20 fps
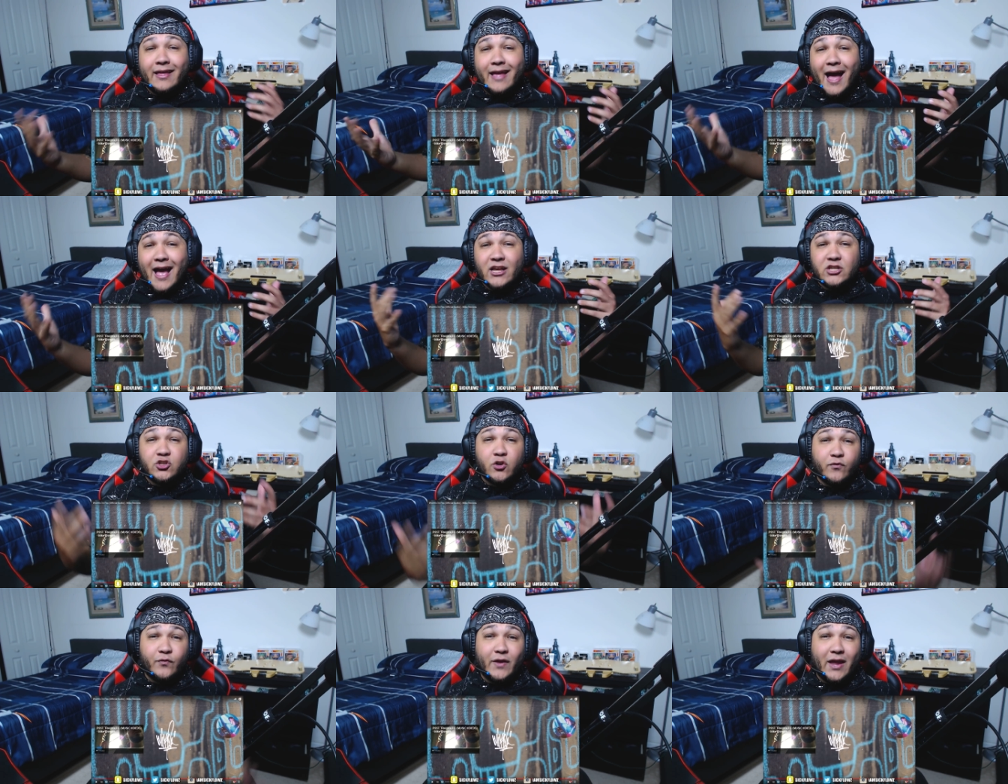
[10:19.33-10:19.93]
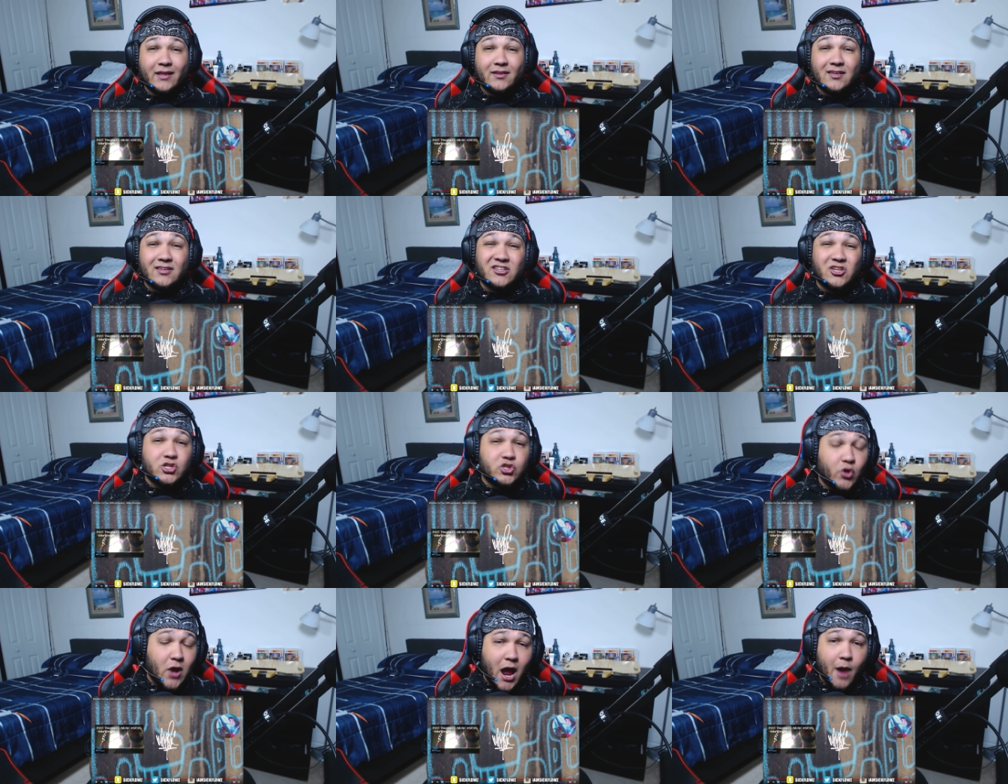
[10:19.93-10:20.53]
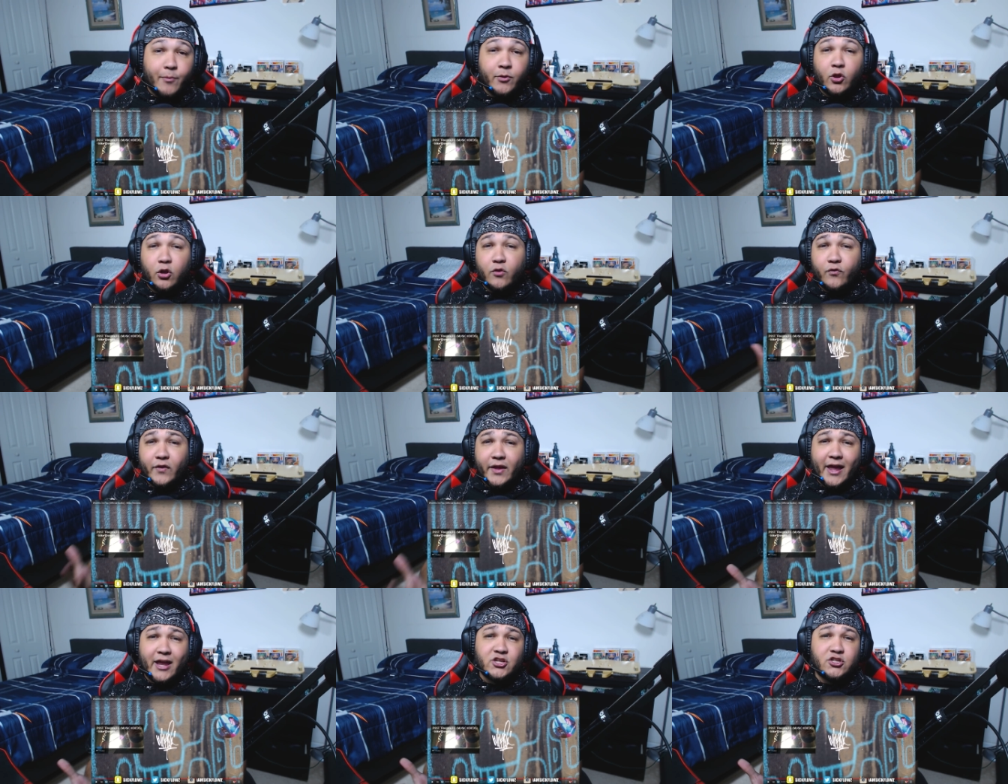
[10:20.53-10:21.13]
guys don't forget to subscribe and
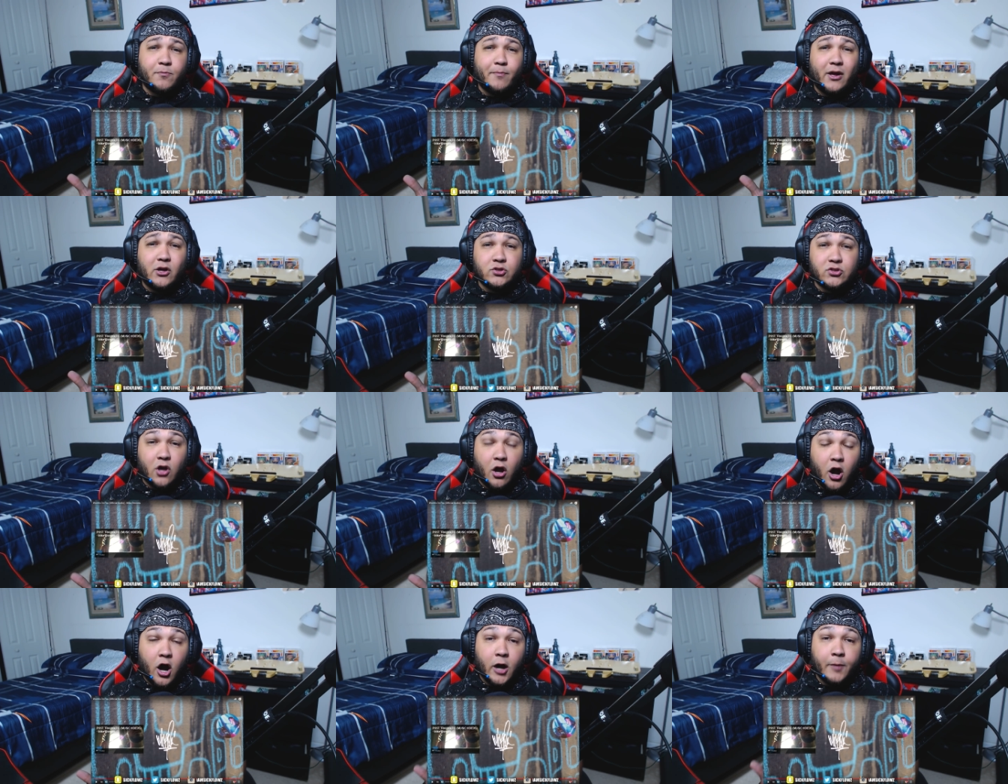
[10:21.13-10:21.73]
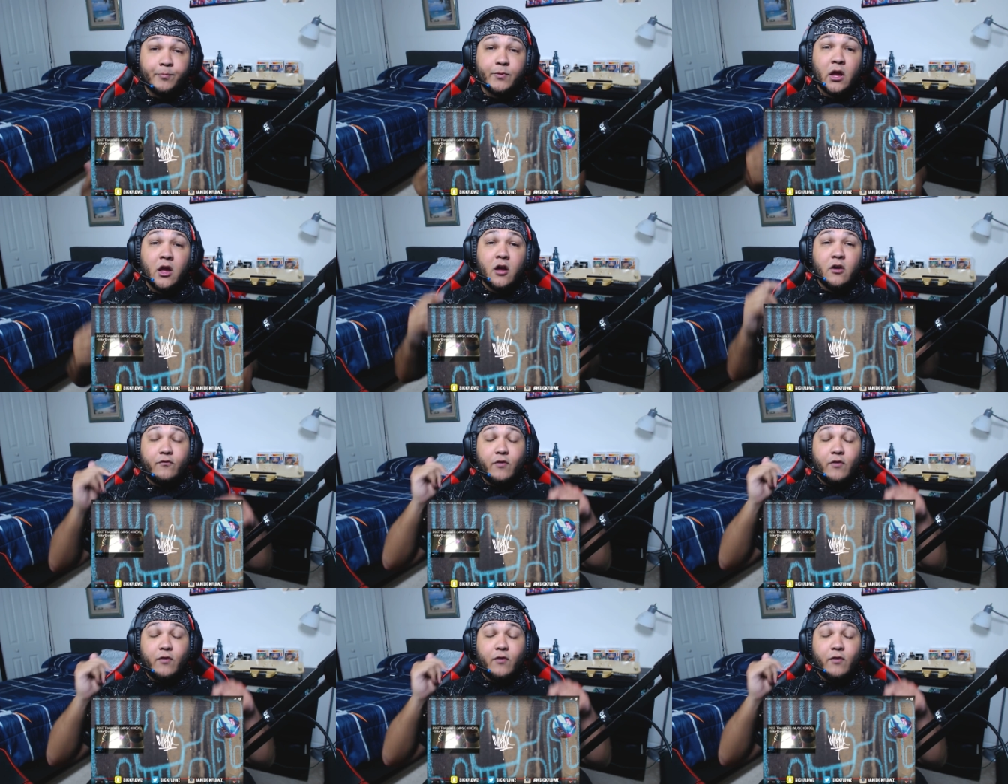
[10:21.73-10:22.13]
notification bells on